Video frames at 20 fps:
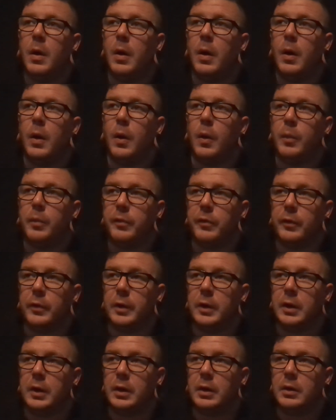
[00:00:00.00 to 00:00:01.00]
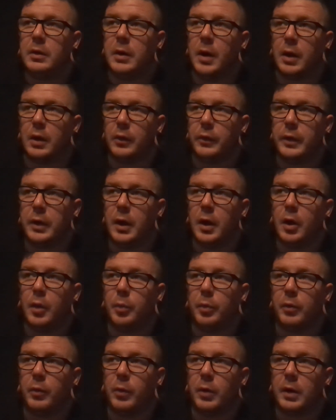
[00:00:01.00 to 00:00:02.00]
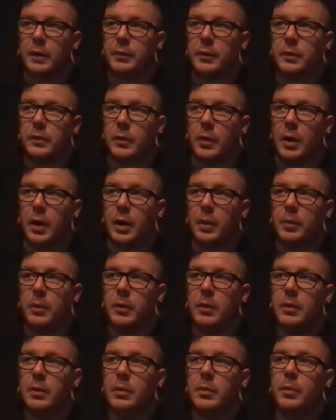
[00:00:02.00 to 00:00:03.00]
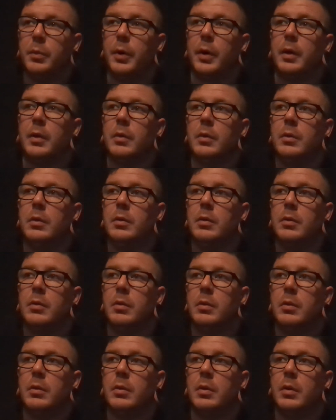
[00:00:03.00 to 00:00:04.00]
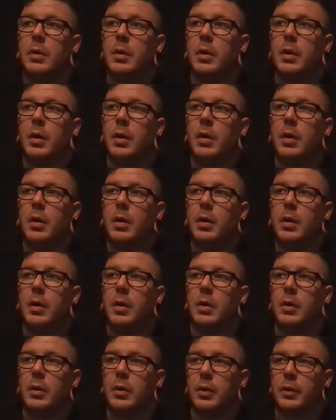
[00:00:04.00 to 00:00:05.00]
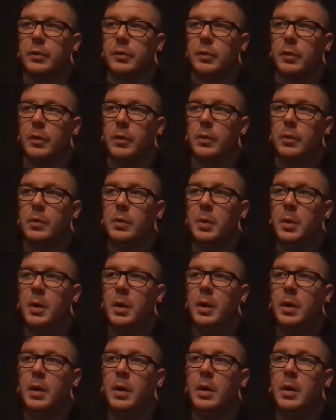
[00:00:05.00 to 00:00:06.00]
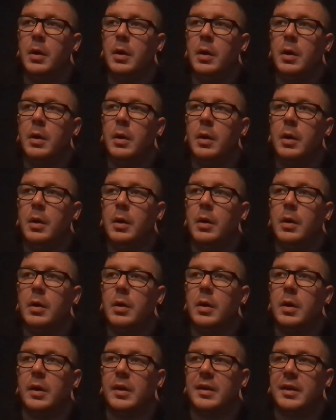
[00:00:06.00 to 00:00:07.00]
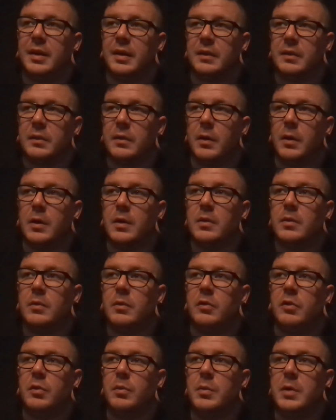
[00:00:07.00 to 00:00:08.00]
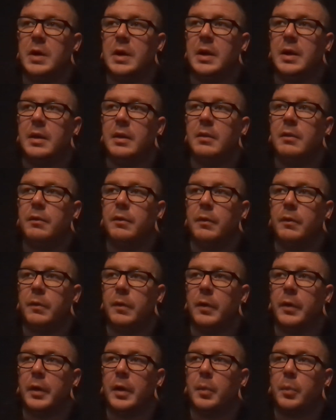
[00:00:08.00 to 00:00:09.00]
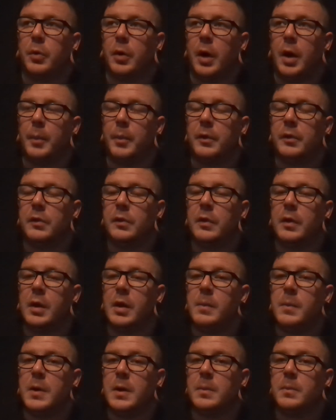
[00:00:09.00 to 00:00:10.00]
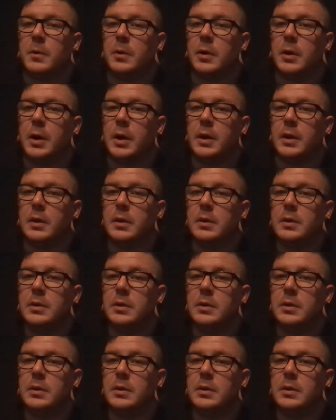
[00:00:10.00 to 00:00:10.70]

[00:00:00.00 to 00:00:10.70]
hopefully not only help with what I've described, but are also a kickstart to me fulfilling a promise that I made Mariah,